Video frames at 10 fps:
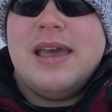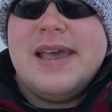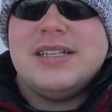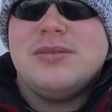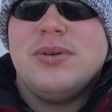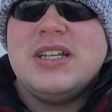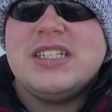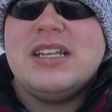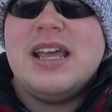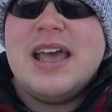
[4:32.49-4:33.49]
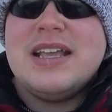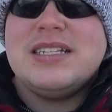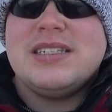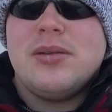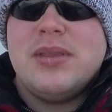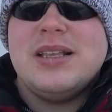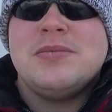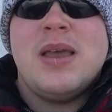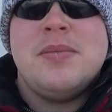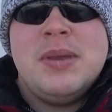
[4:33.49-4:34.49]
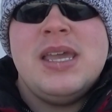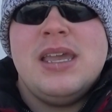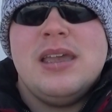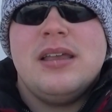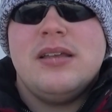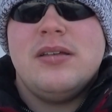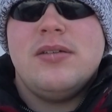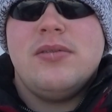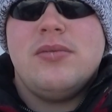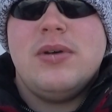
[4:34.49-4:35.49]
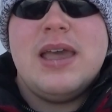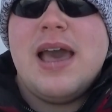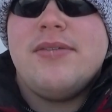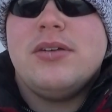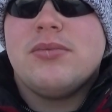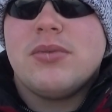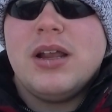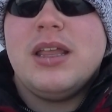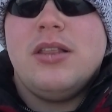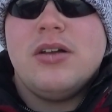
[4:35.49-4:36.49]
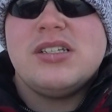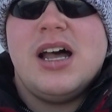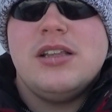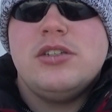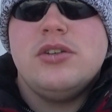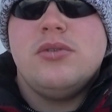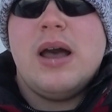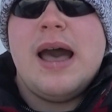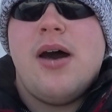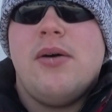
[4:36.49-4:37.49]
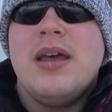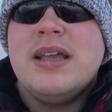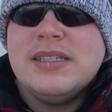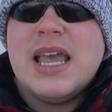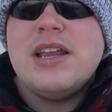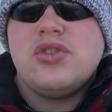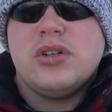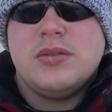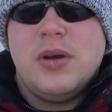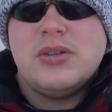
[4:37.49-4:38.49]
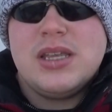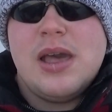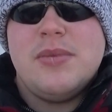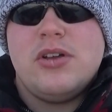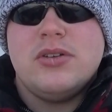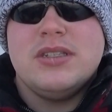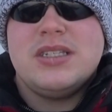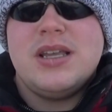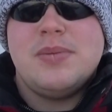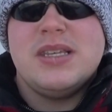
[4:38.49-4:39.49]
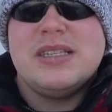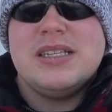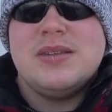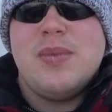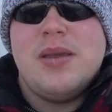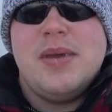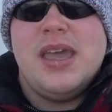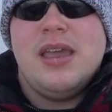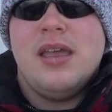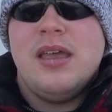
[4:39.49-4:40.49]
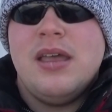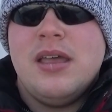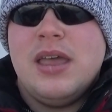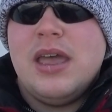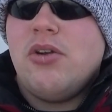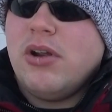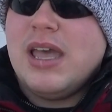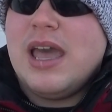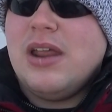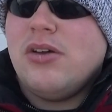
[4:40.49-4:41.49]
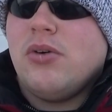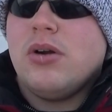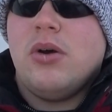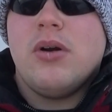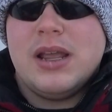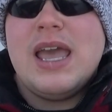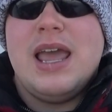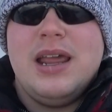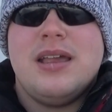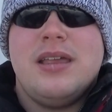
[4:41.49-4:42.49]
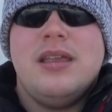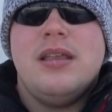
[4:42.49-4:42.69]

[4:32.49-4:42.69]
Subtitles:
As recent as some things may be, we haven't really looked onto how dangerous most chemicals and substances may be, inorganic or organic.